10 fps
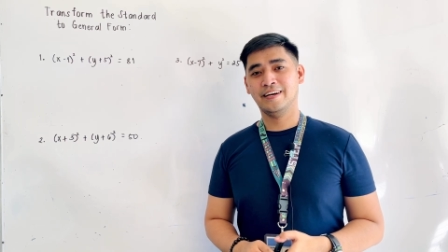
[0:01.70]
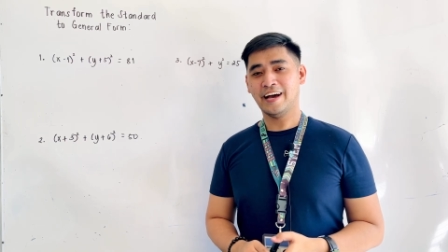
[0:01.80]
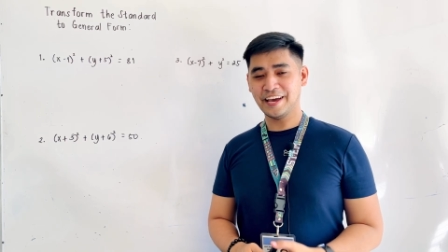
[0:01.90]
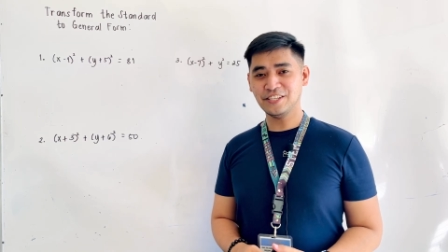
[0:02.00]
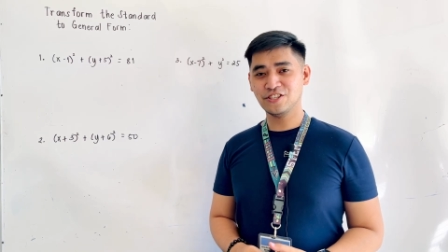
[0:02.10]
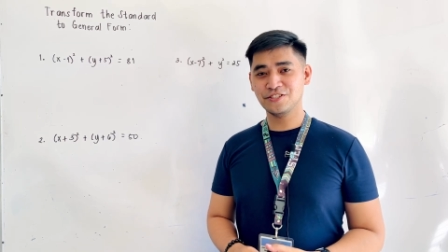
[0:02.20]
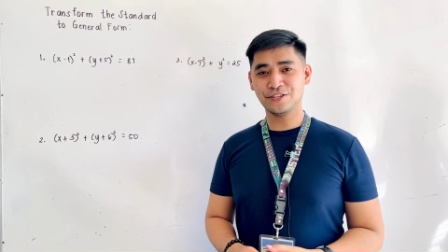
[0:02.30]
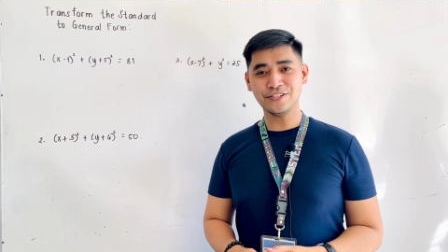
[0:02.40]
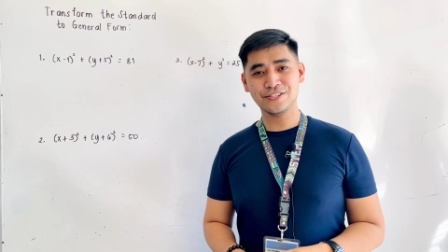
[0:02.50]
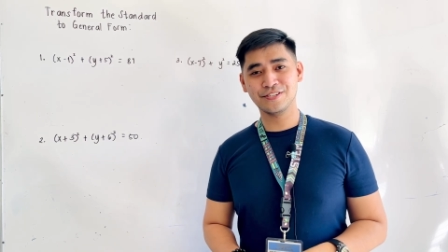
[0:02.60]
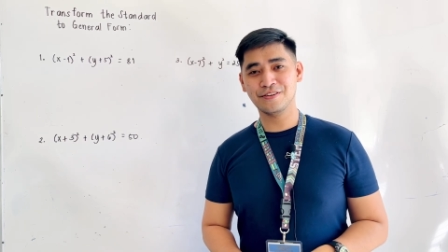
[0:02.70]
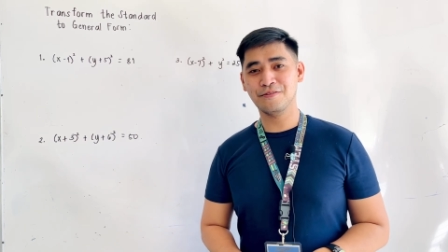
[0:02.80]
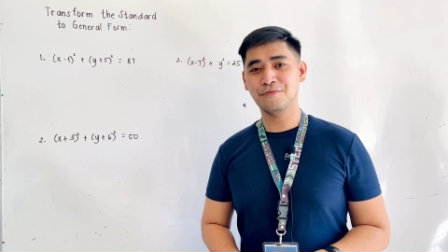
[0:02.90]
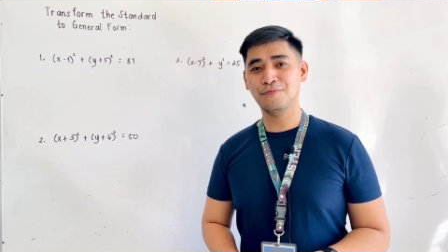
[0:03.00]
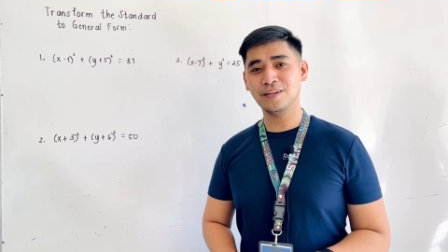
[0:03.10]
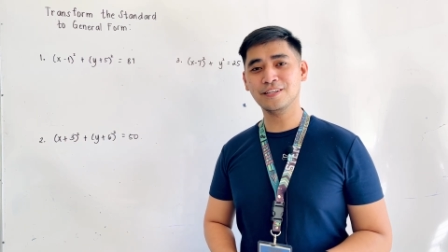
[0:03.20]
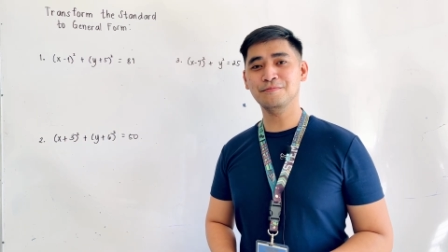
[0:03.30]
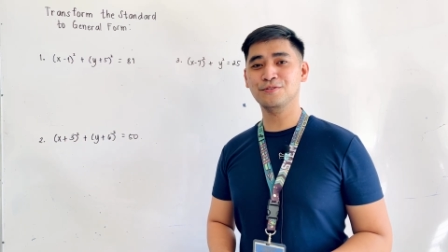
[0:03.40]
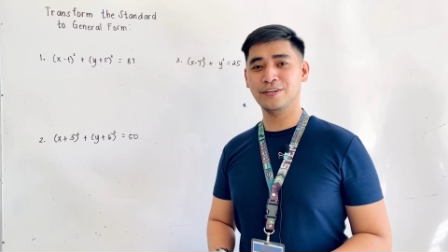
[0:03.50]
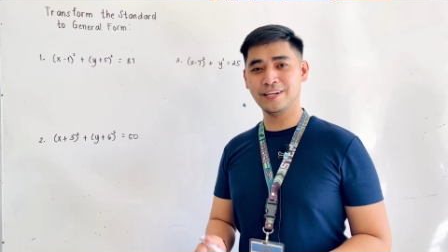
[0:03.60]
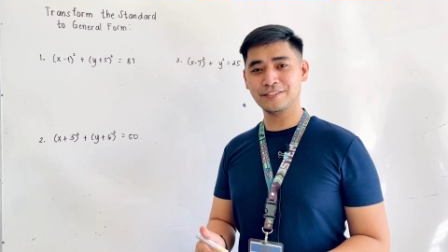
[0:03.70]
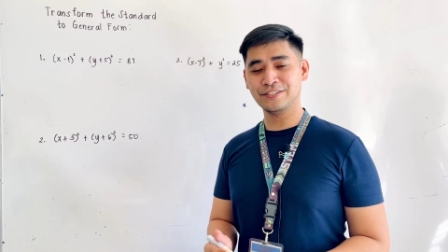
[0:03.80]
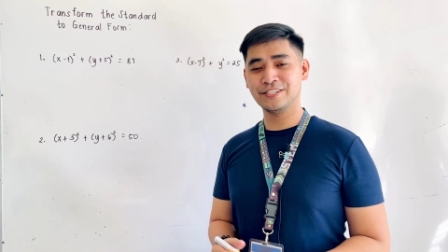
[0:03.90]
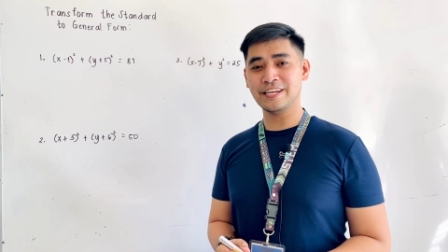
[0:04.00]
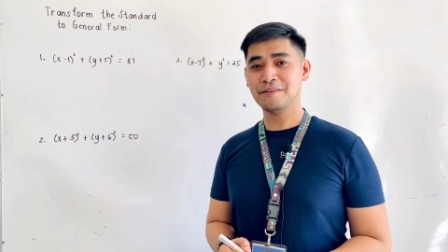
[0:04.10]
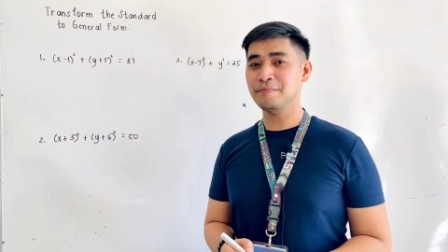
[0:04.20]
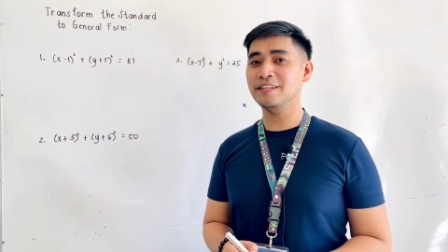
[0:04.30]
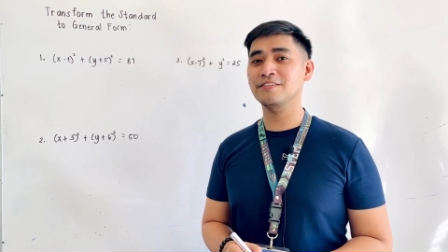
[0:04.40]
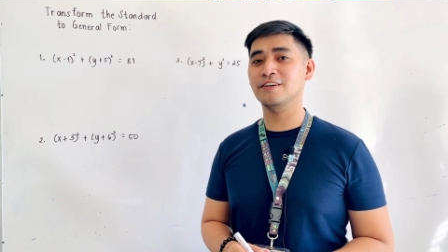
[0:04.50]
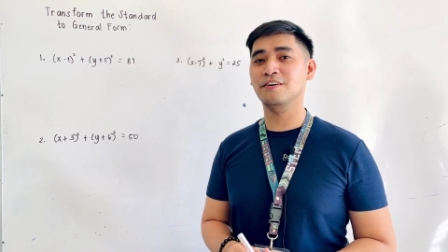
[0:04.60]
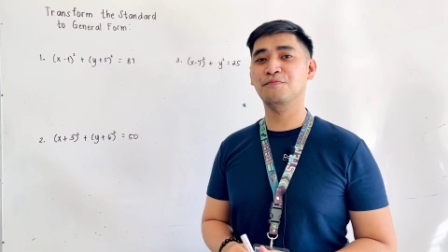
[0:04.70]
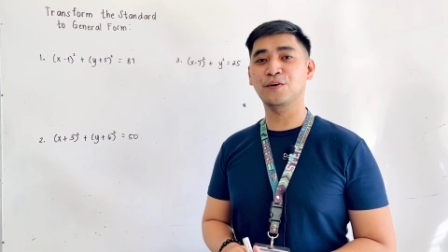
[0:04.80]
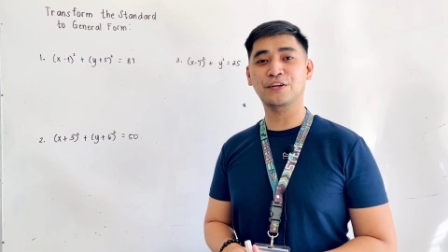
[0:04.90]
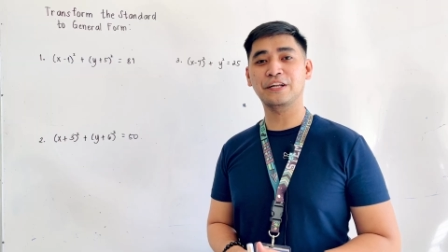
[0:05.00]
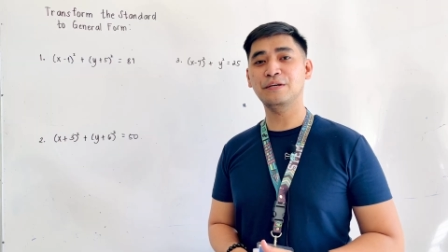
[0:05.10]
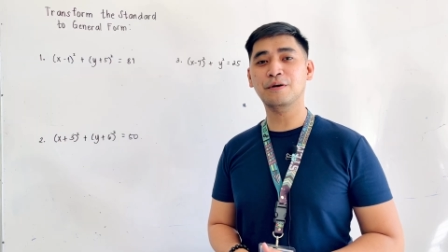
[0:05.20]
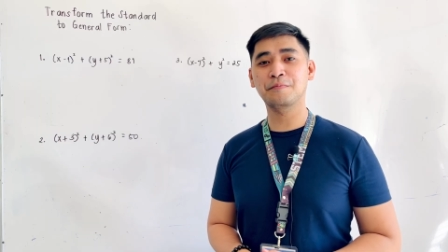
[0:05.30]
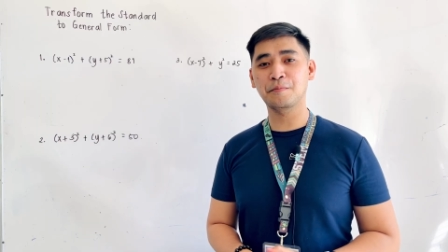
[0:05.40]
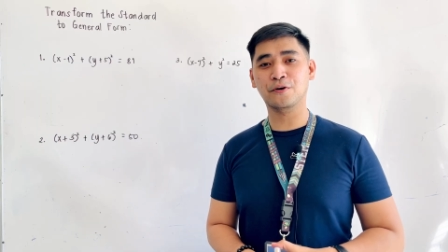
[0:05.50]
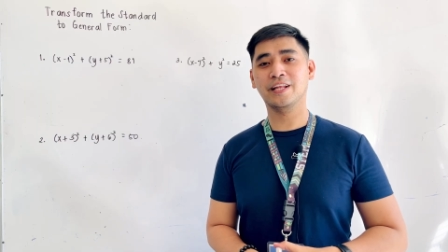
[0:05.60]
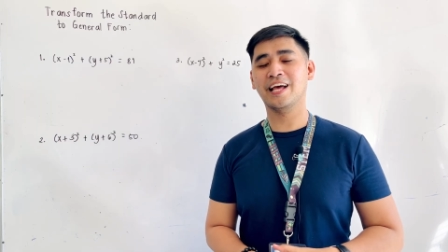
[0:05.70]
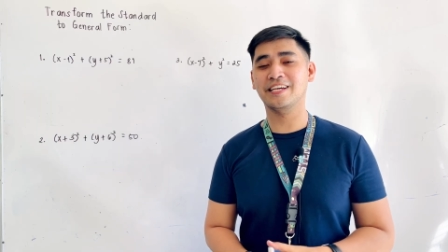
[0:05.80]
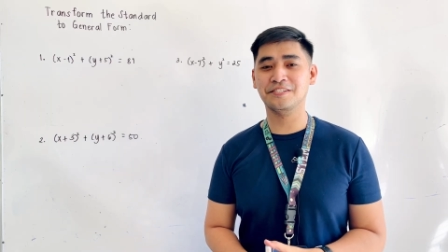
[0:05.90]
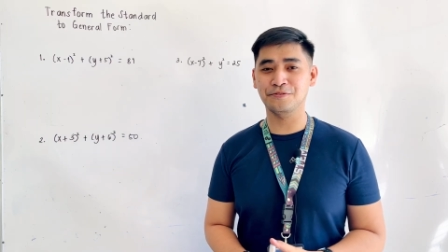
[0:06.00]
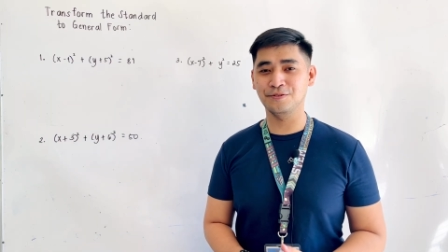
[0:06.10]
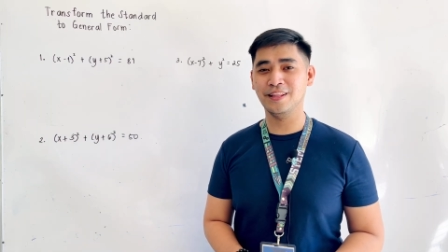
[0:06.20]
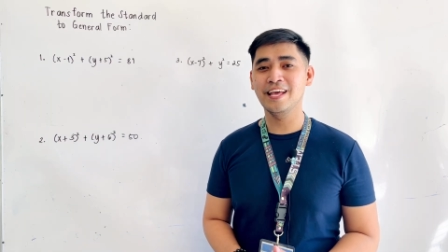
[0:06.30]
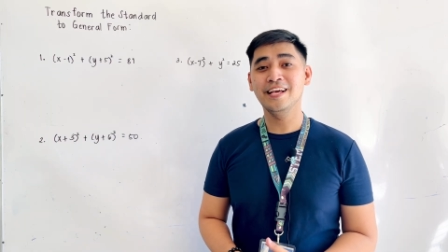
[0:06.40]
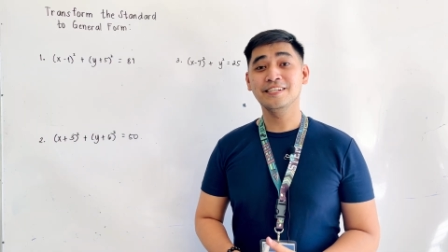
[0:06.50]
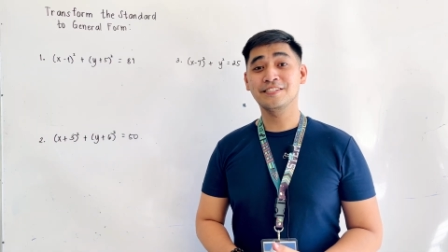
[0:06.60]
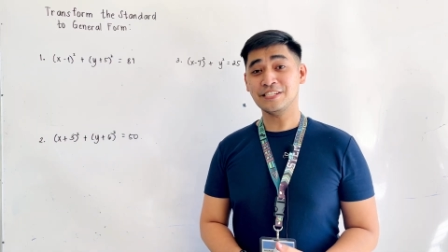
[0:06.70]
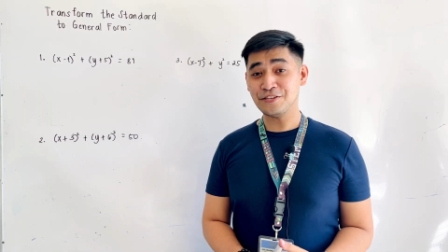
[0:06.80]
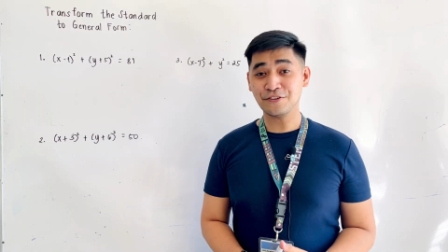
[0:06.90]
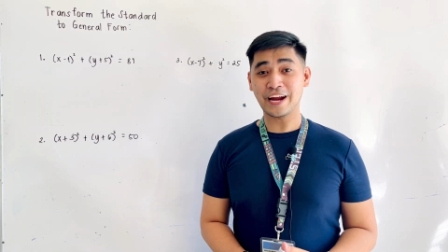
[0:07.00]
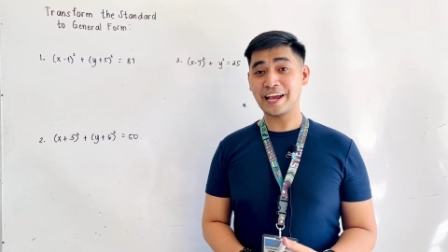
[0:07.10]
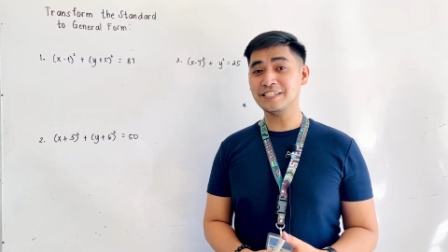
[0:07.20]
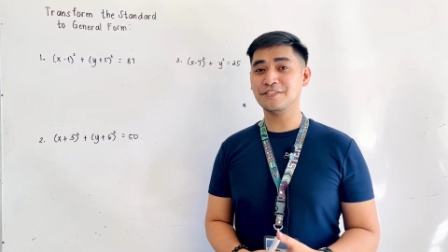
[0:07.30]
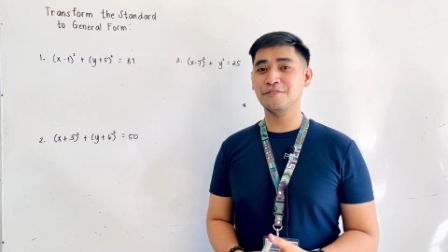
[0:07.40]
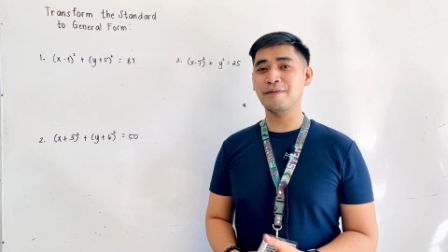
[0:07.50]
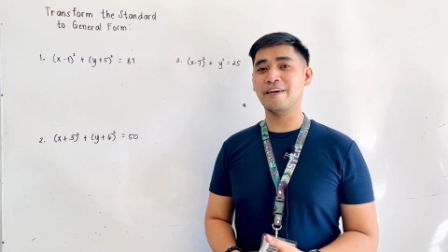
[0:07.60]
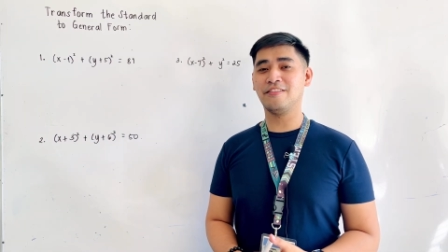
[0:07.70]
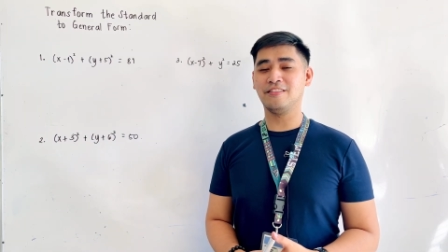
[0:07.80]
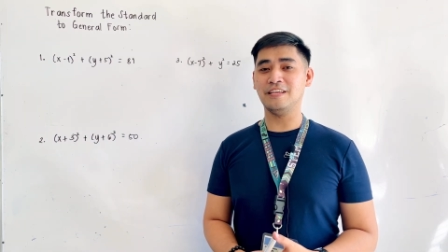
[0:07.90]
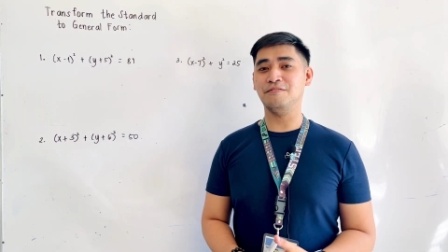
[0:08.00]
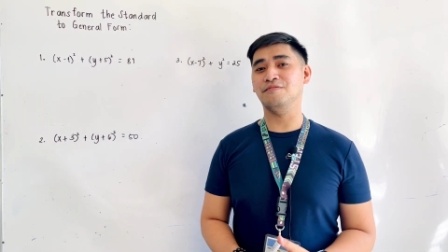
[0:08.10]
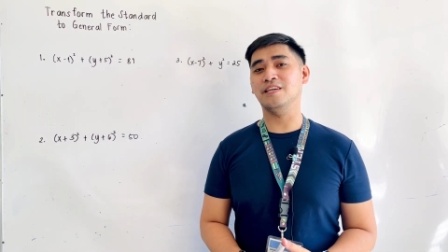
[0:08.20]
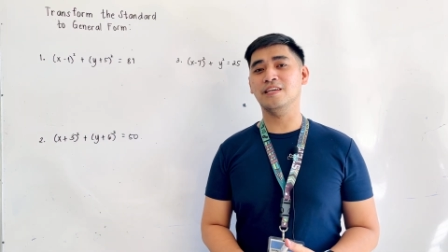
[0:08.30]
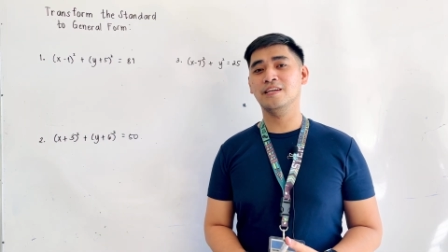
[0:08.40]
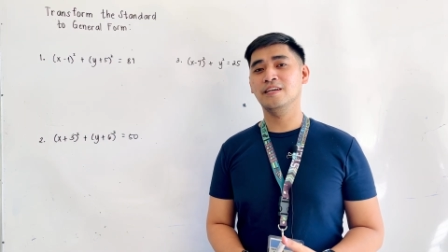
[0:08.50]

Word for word: Hi juddgers! Welcome to another segment of Juan Arliwag Memorial High School Senior High School Math TV.